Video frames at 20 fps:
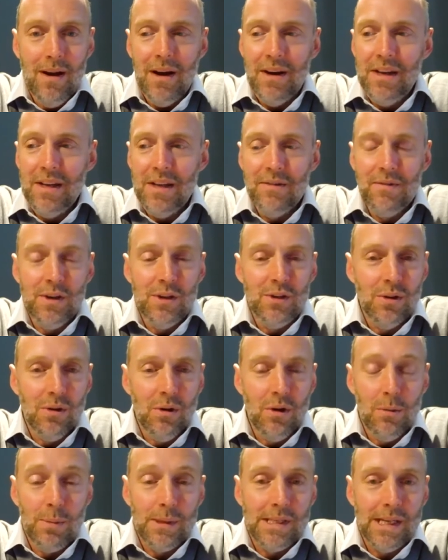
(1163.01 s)
an
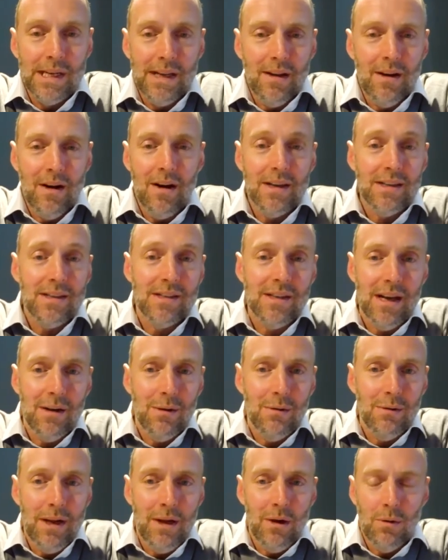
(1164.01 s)
individual on a particularly high
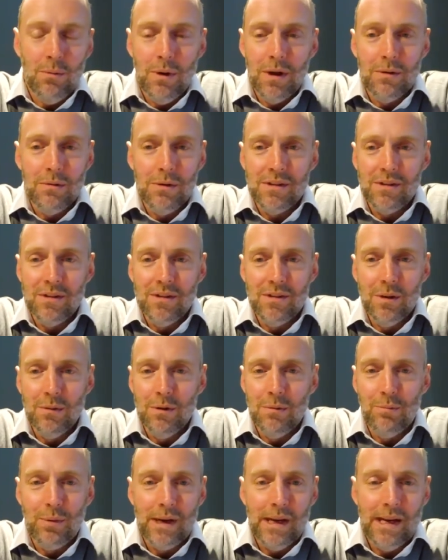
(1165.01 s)
salary or whether it's to do
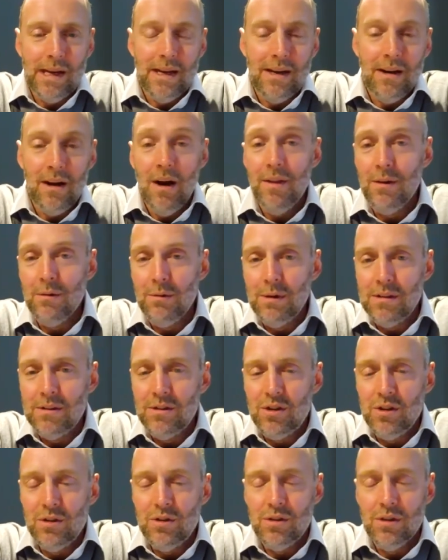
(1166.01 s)
with bringing in other
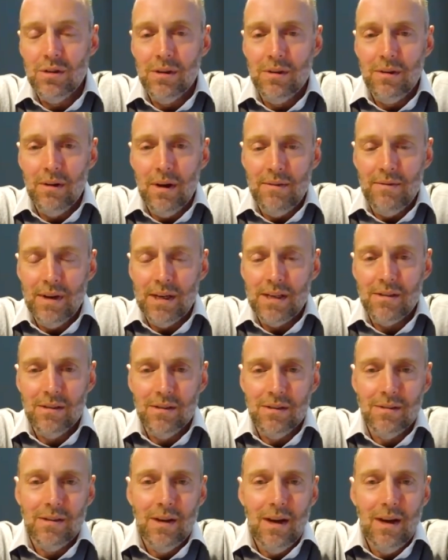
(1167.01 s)
institutional investors?